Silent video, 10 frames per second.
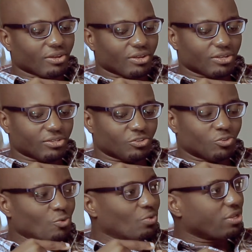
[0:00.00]
is
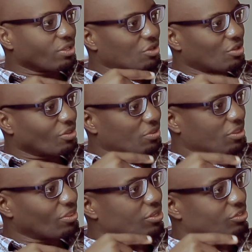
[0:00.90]
doing the
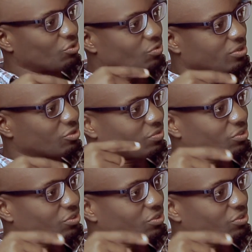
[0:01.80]
things you want to be